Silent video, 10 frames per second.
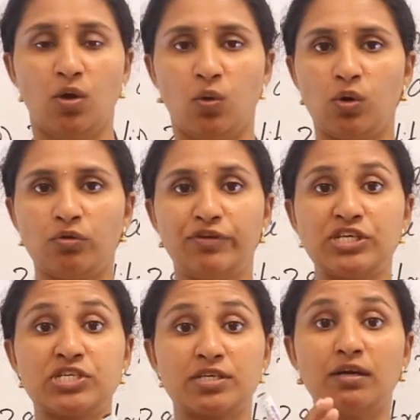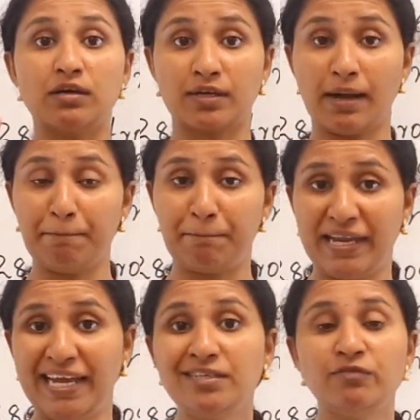or which
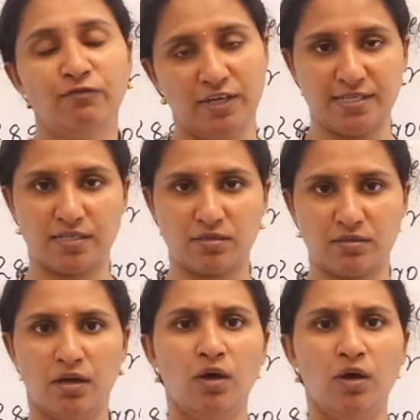completes first,